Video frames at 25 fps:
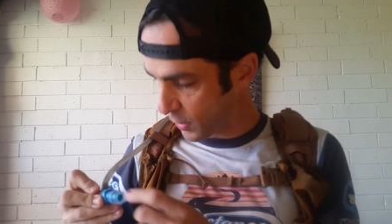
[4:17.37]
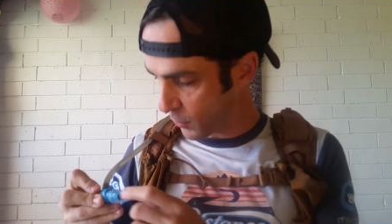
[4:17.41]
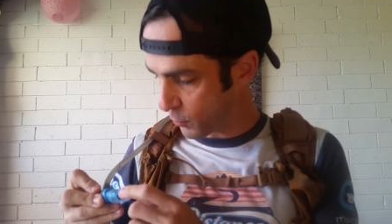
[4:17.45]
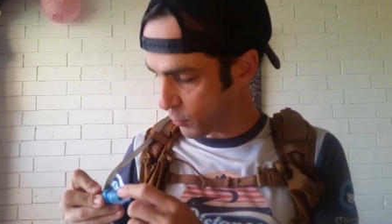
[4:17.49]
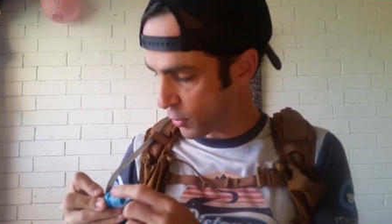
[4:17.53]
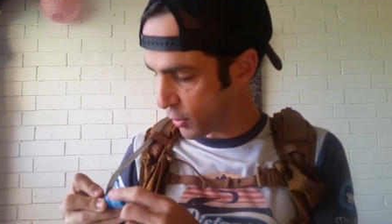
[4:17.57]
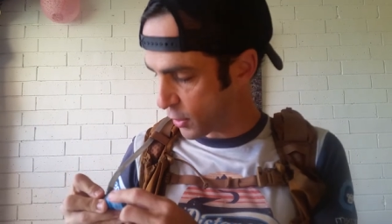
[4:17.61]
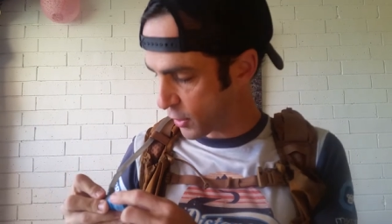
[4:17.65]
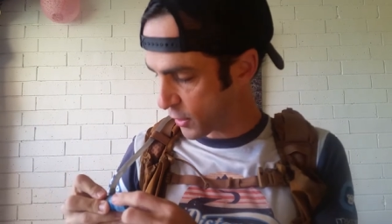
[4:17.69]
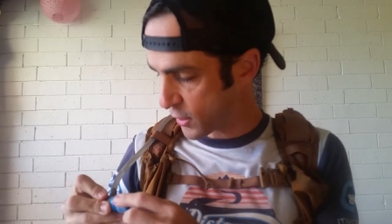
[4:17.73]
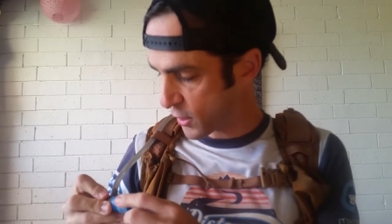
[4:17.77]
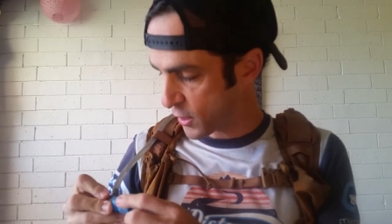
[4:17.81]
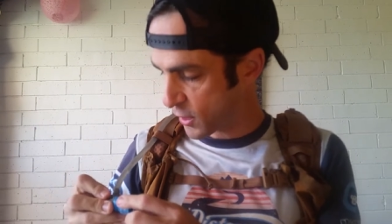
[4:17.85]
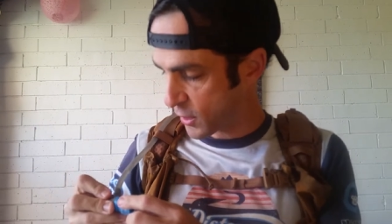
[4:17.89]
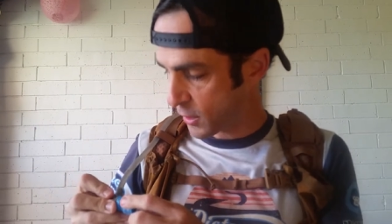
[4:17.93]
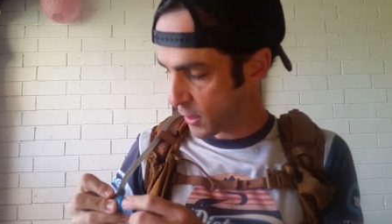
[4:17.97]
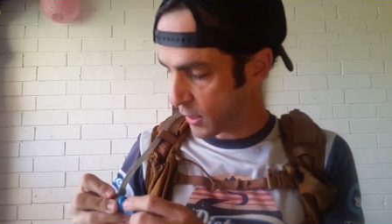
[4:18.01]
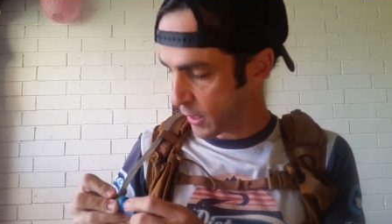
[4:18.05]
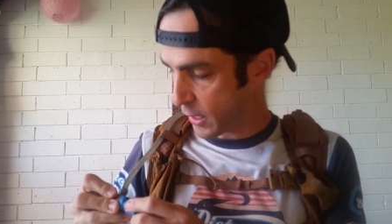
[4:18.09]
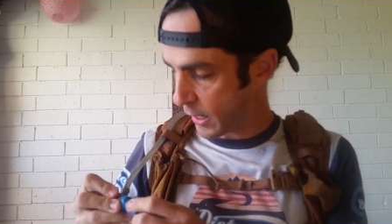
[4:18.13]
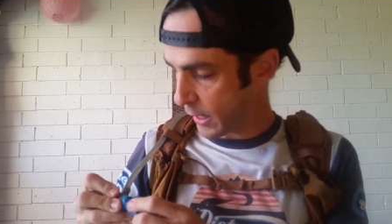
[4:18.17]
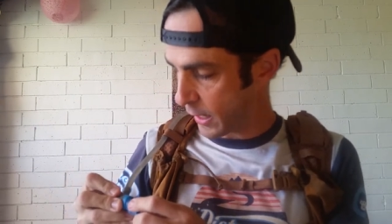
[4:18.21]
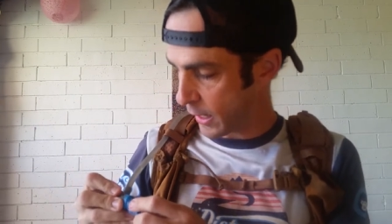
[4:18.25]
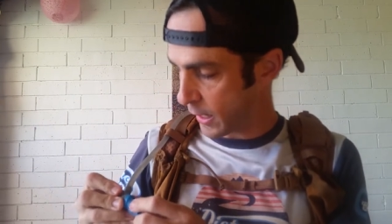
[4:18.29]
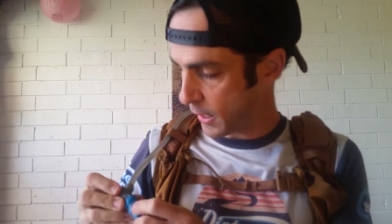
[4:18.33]
it works.
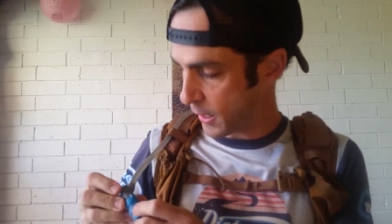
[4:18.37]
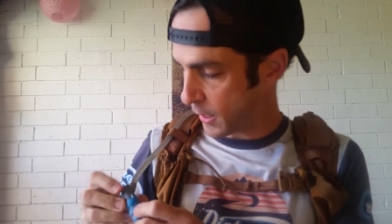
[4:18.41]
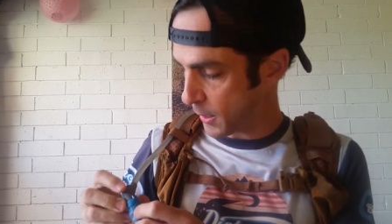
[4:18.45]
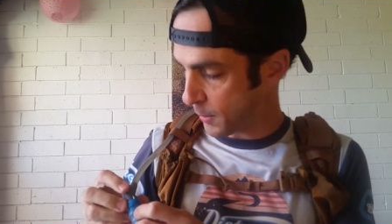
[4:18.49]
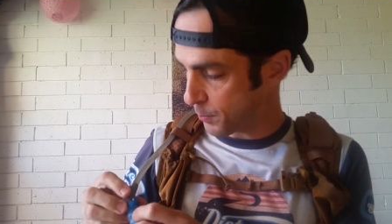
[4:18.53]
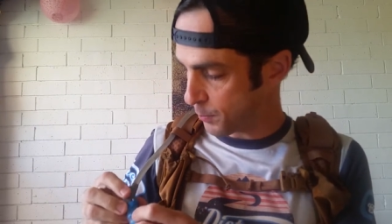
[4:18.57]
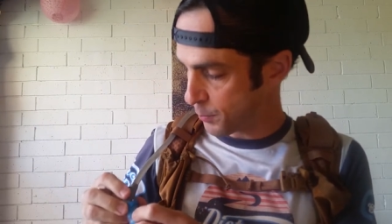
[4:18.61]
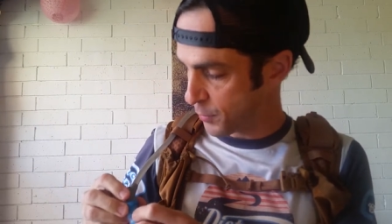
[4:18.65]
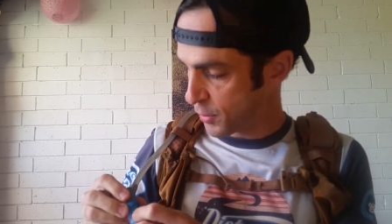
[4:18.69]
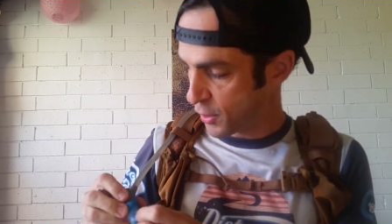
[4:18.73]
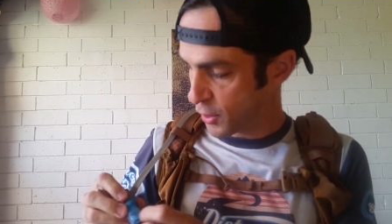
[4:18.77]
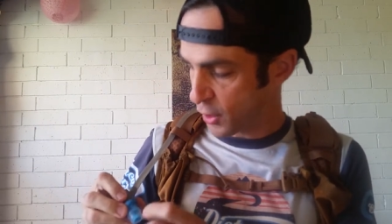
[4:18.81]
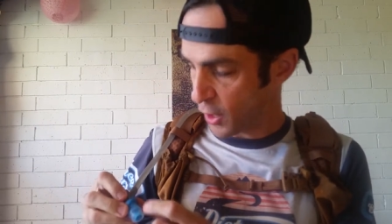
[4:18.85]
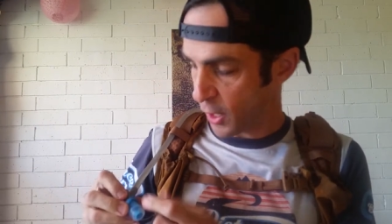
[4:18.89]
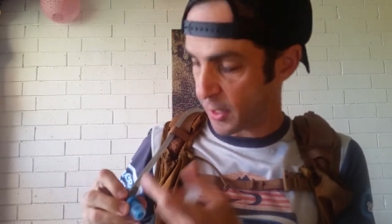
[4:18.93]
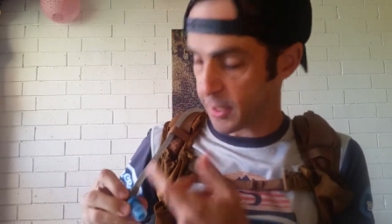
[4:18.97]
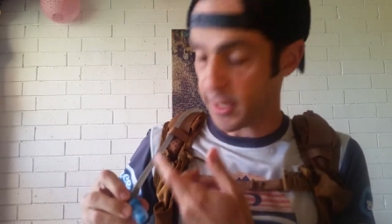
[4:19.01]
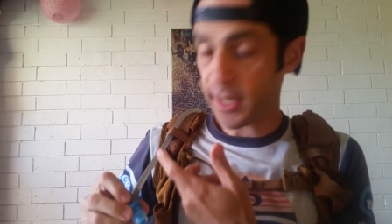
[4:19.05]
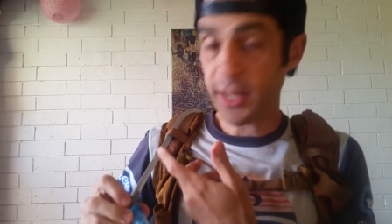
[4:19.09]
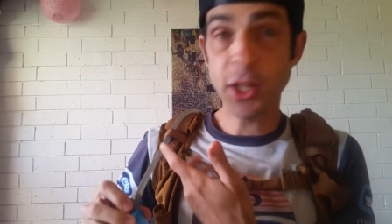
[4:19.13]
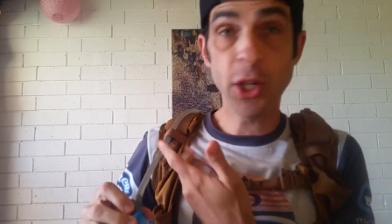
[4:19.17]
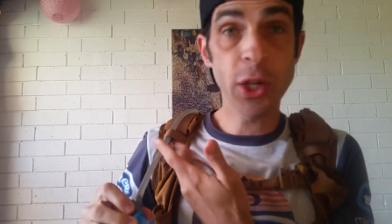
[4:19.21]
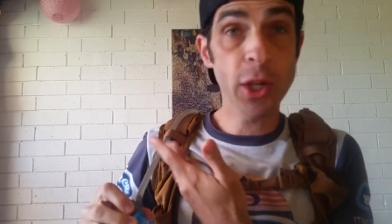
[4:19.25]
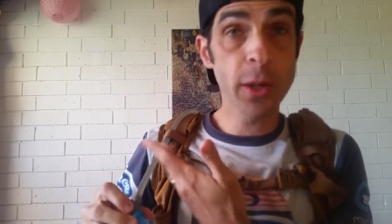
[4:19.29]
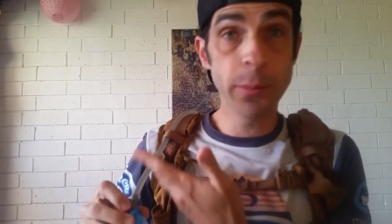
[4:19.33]
I
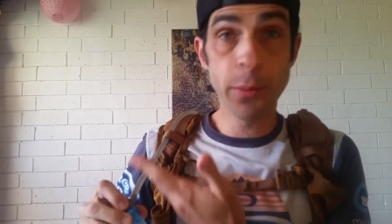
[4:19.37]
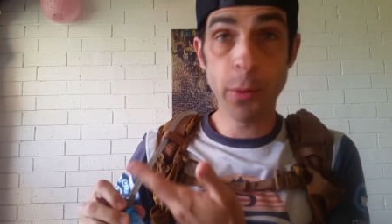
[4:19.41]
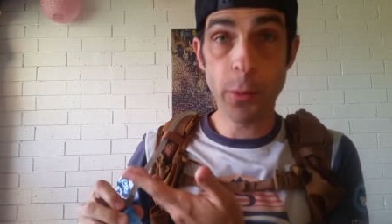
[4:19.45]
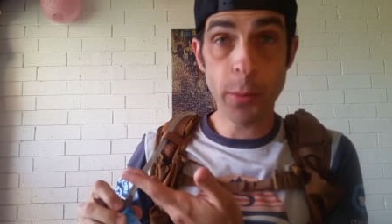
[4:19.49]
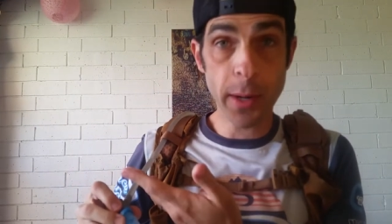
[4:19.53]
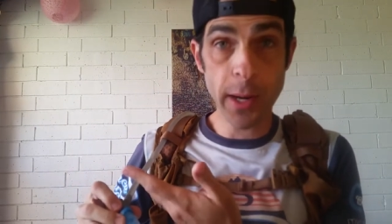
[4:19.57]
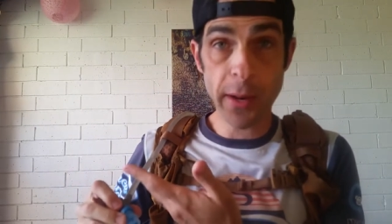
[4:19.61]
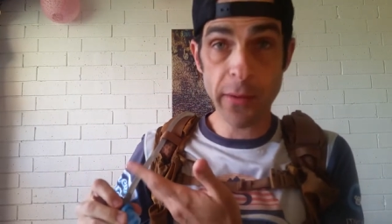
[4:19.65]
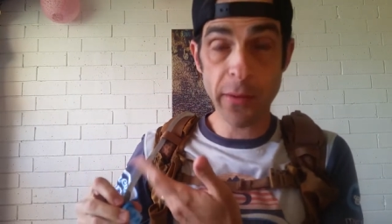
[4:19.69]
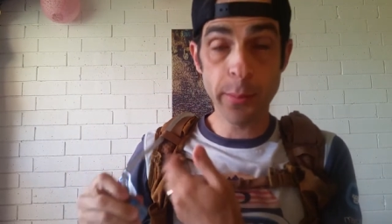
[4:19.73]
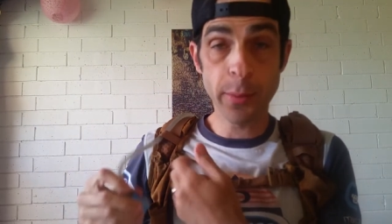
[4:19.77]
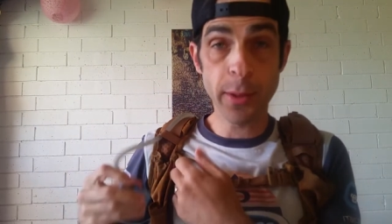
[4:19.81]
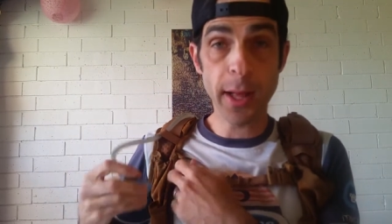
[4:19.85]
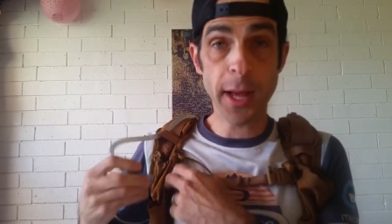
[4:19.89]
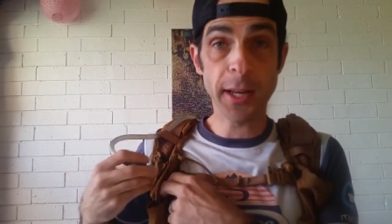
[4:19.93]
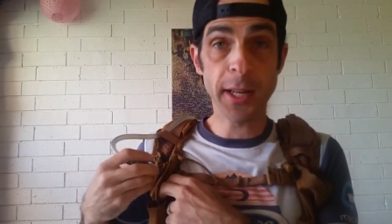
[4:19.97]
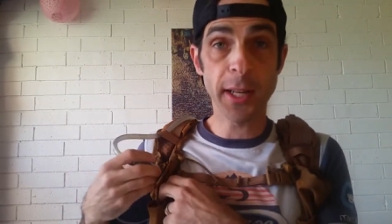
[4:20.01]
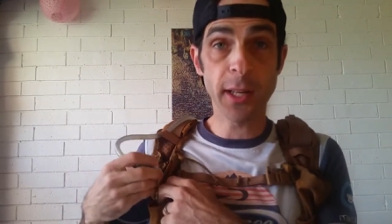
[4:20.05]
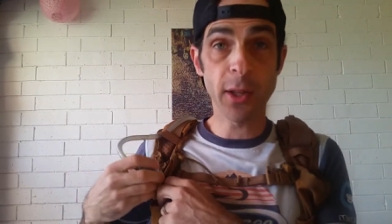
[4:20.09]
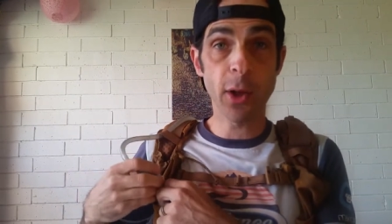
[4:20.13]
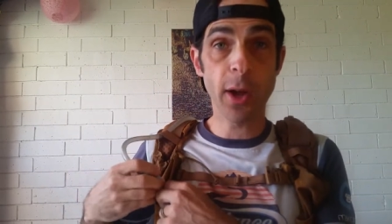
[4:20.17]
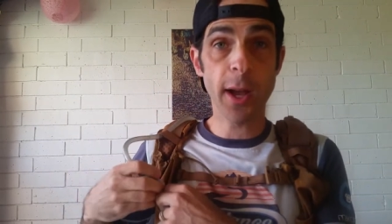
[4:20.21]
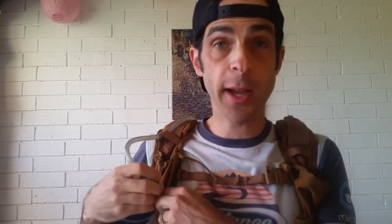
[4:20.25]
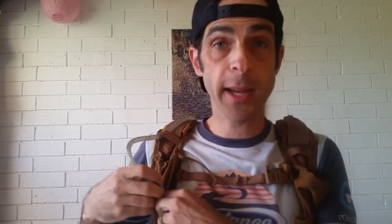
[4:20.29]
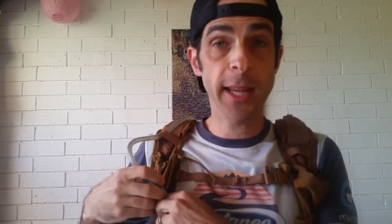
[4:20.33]
guess you can put whatever bladder
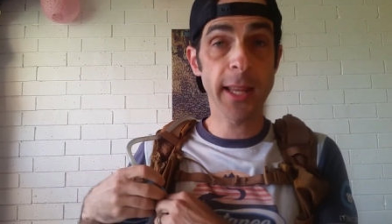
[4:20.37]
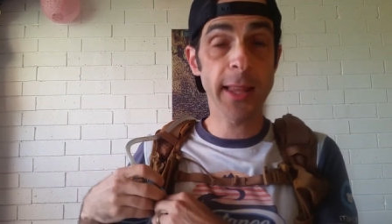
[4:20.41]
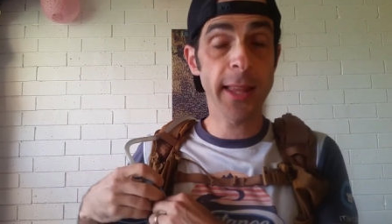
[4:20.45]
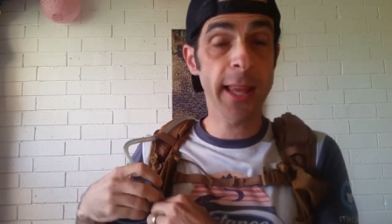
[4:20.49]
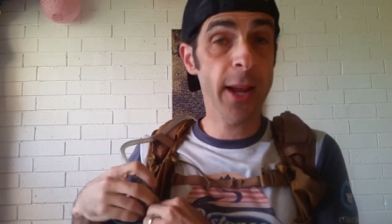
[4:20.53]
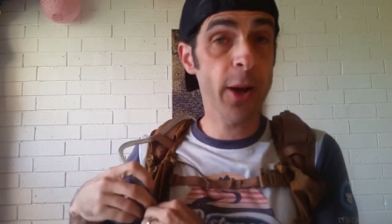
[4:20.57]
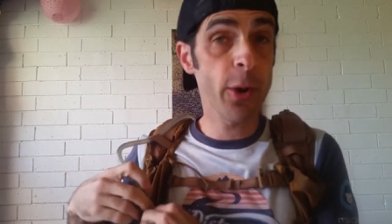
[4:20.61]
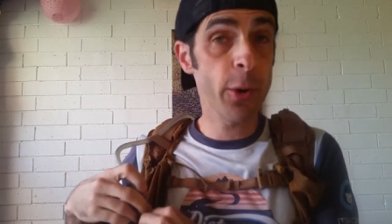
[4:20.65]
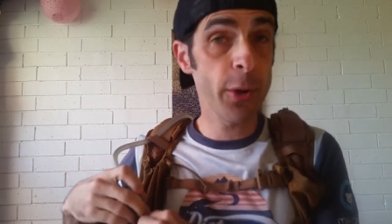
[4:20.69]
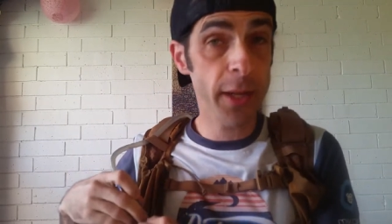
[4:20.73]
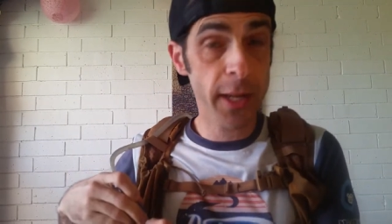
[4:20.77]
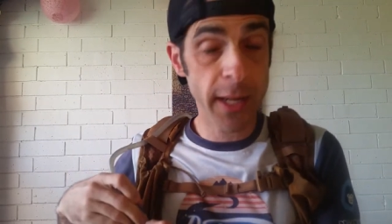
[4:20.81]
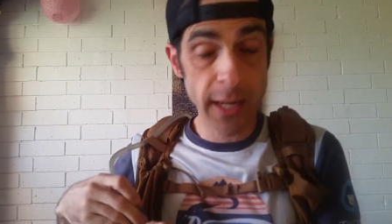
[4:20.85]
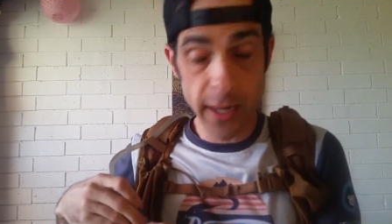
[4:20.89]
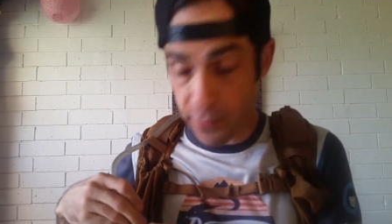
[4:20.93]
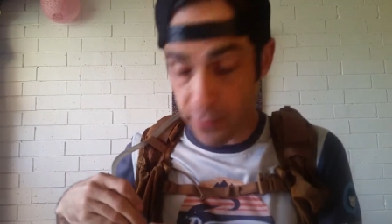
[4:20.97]
you like in there, or you can